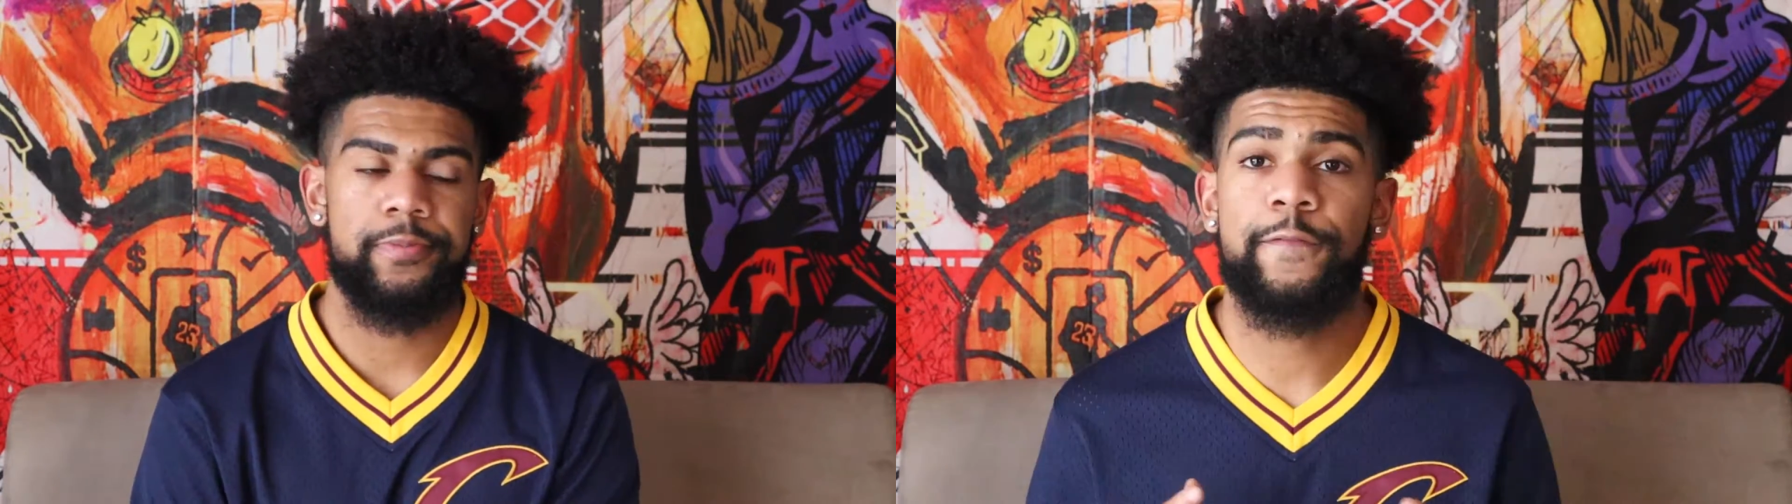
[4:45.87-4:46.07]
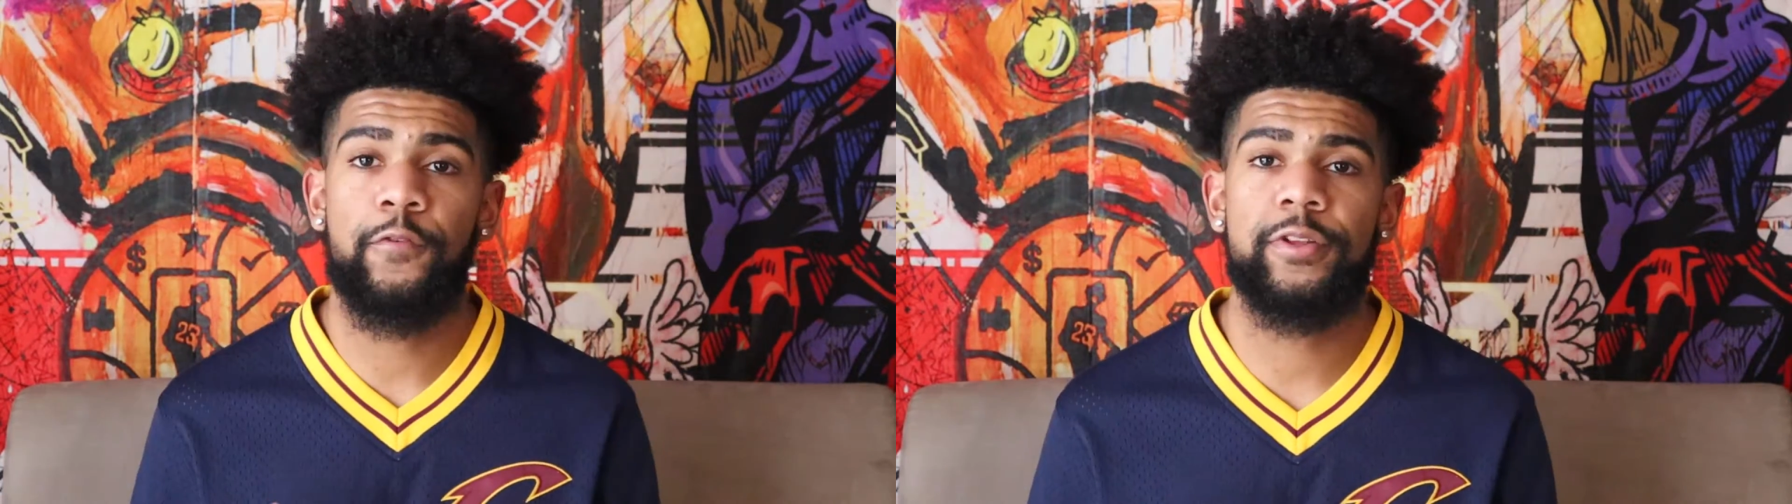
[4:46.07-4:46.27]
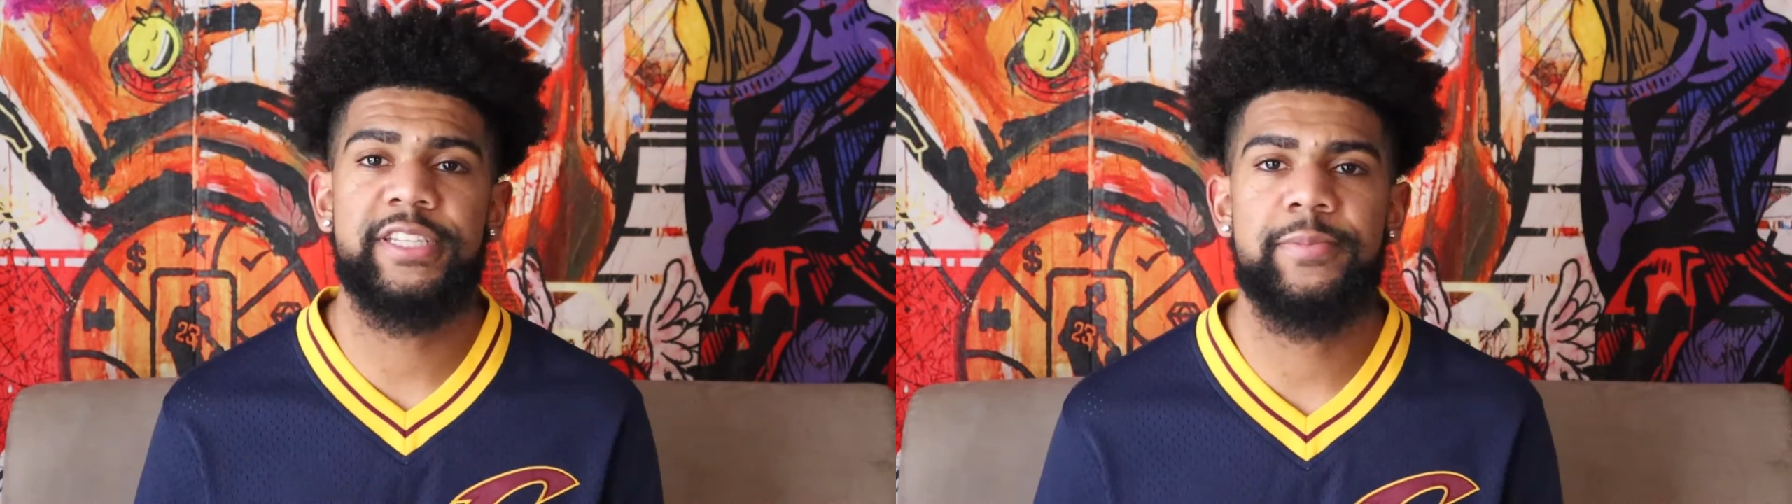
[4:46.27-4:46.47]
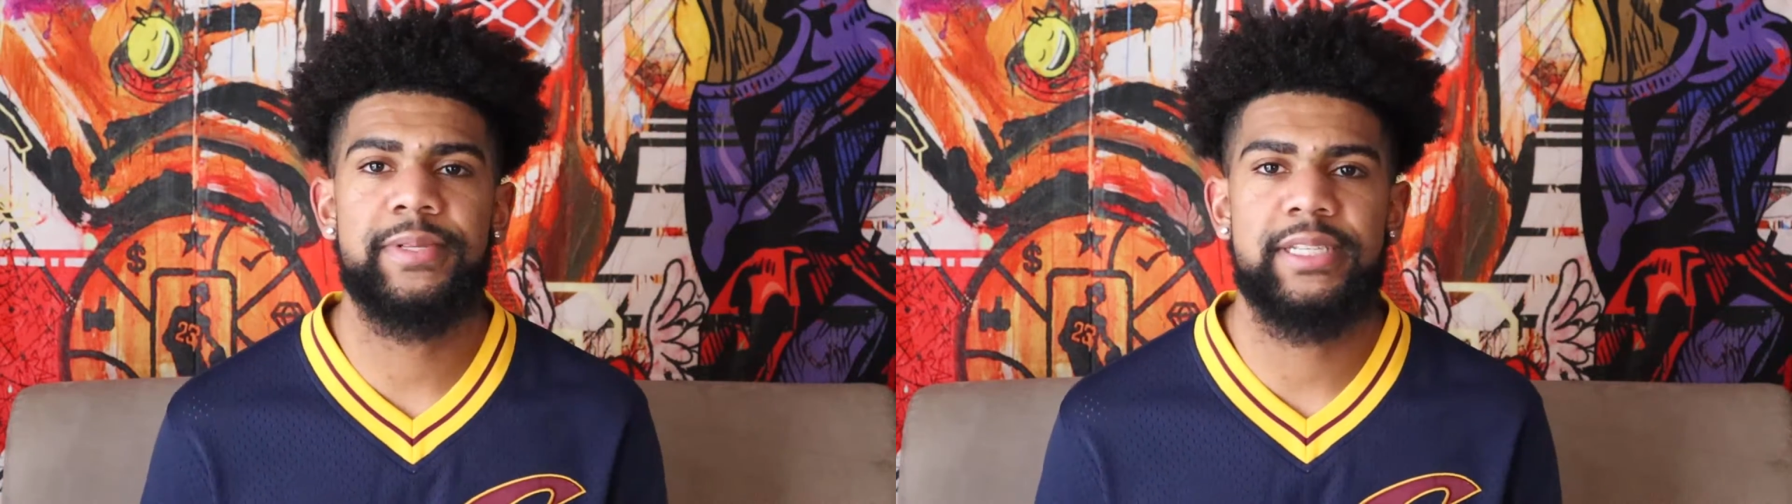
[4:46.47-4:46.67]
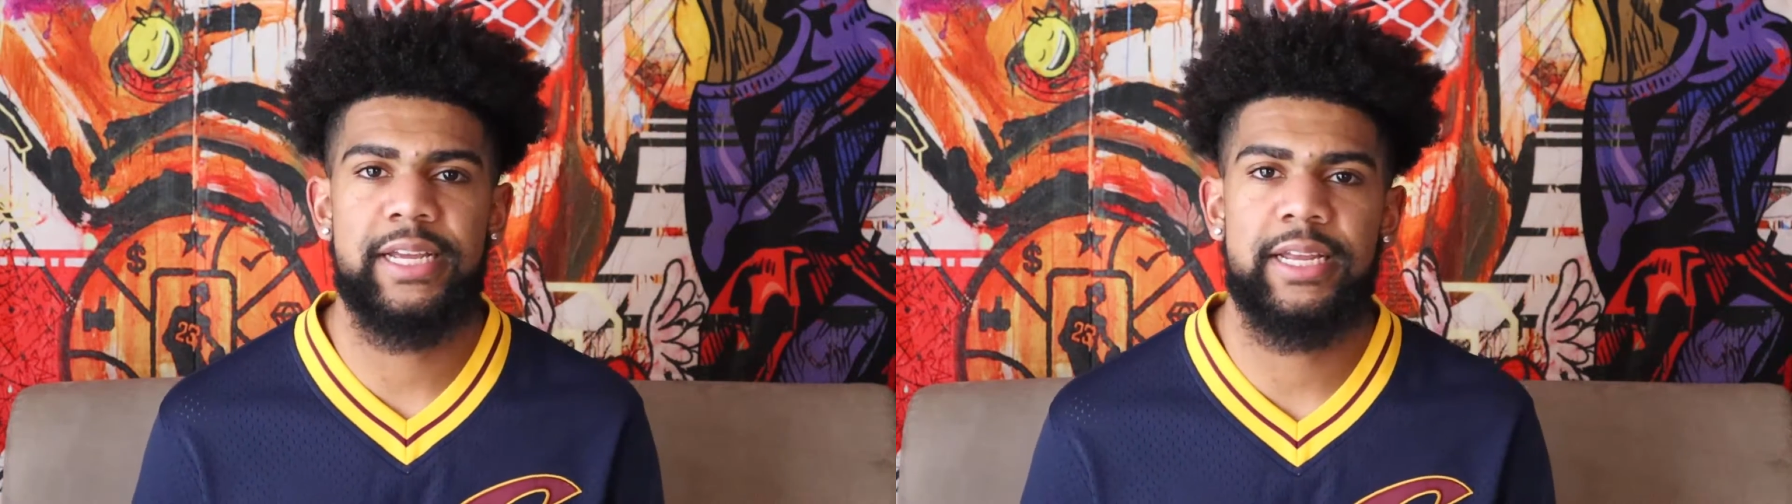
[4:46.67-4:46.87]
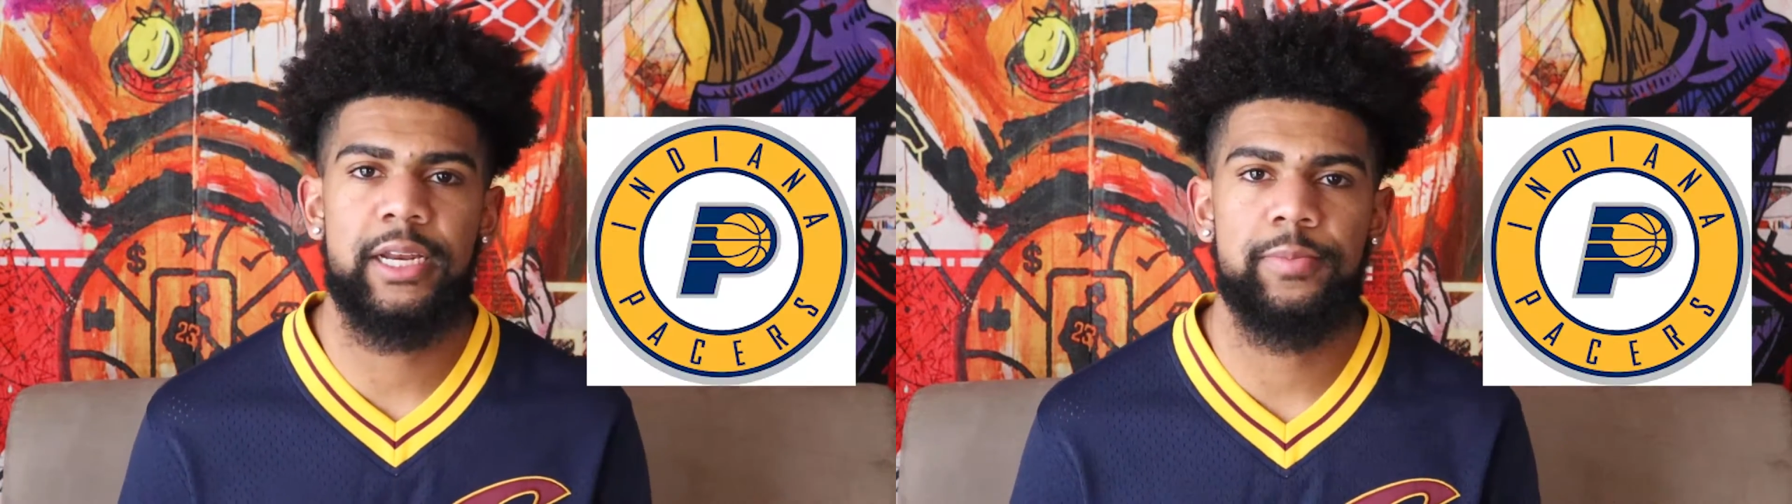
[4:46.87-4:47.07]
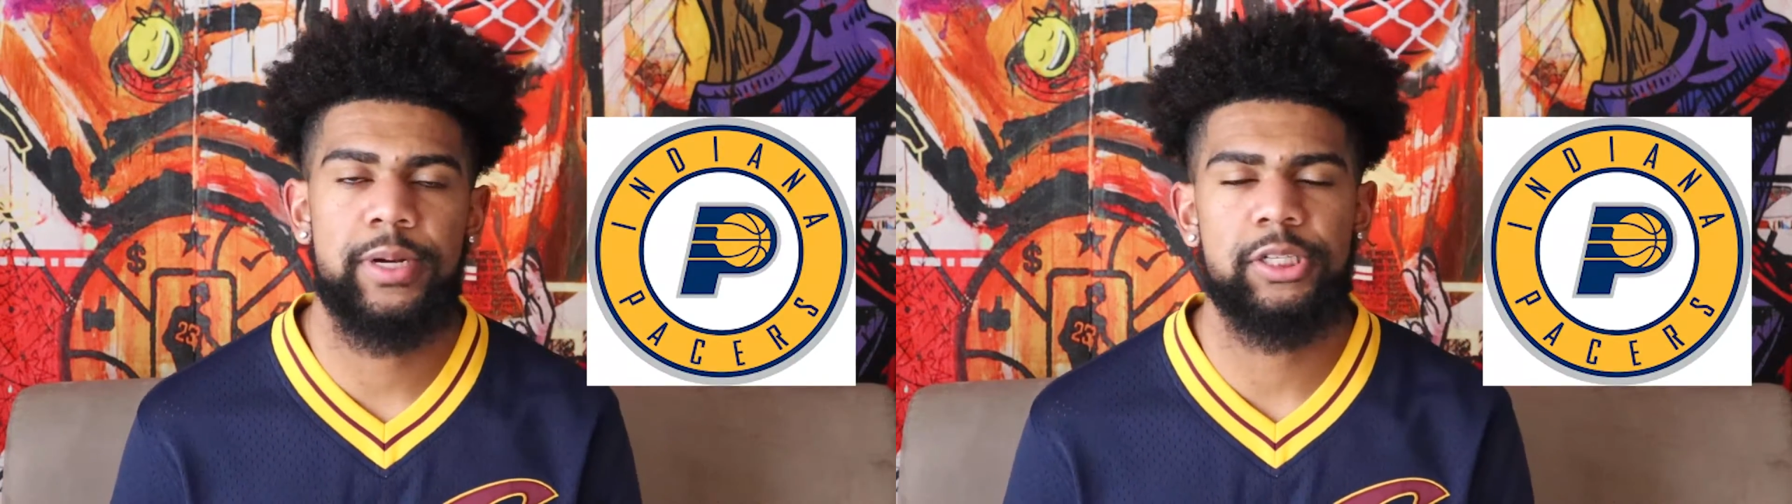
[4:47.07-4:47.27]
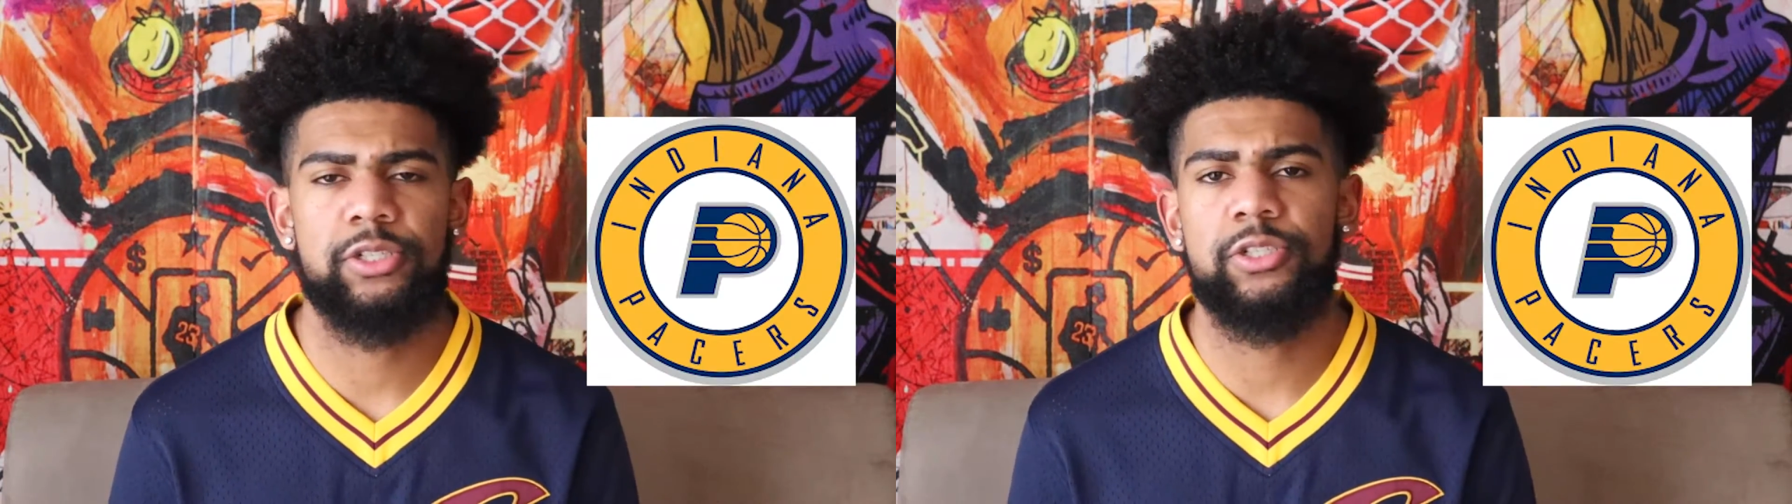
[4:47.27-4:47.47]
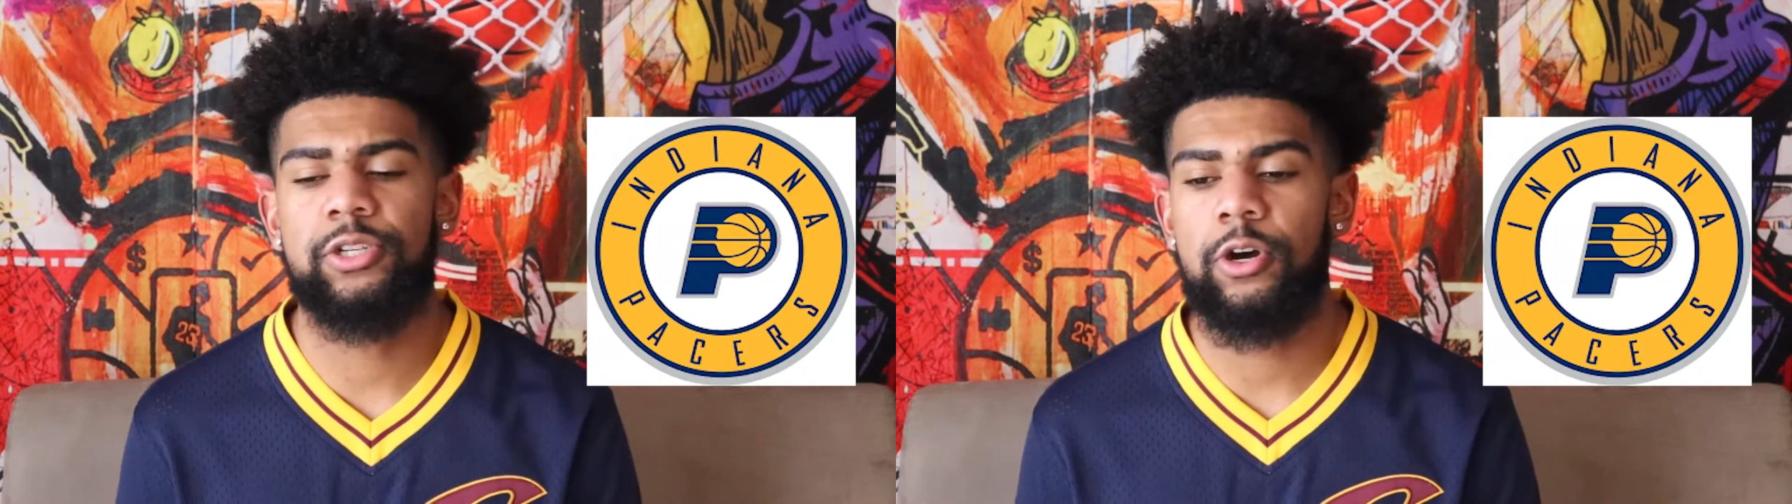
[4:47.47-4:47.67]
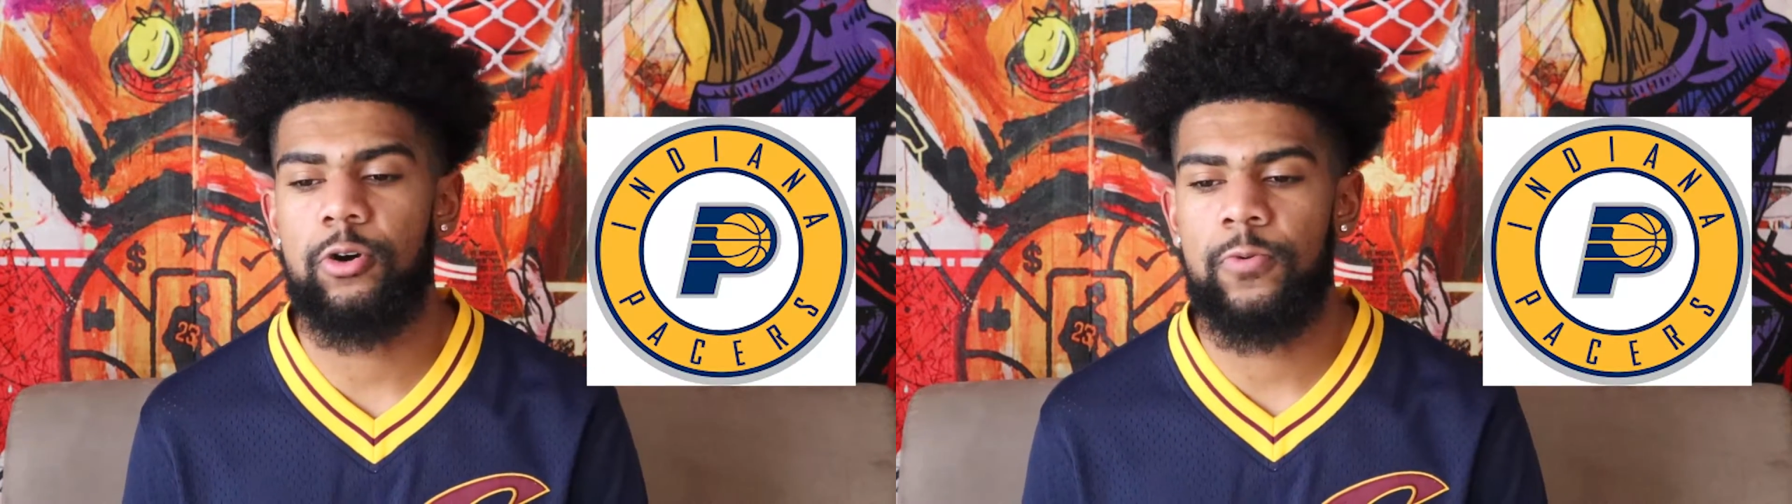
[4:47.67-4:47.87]
The 4th team is Indiana Pacers.
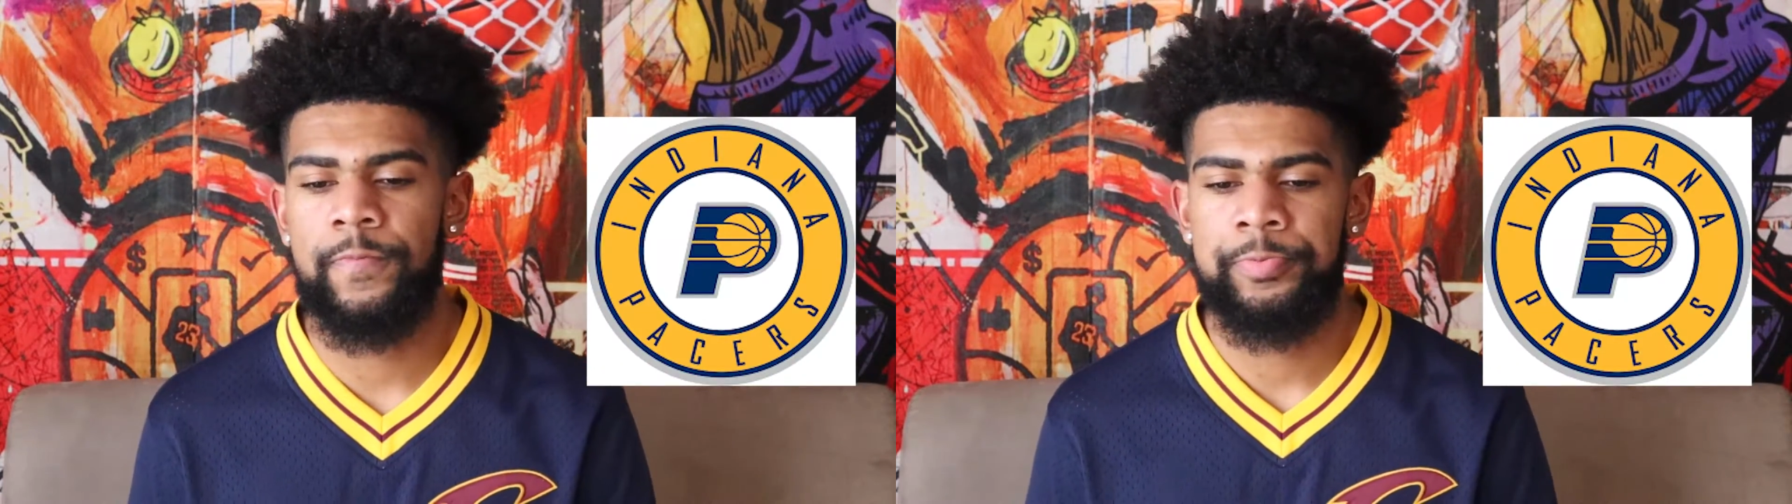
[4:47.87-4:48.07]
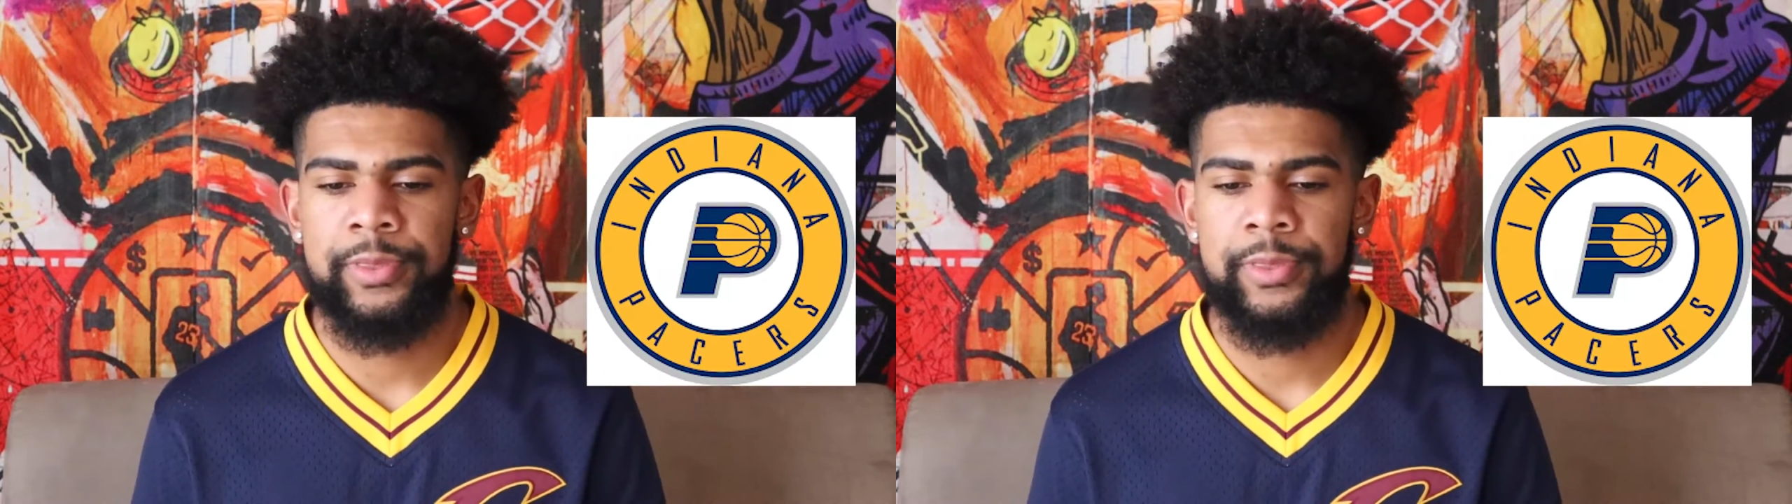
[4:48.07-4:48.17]
So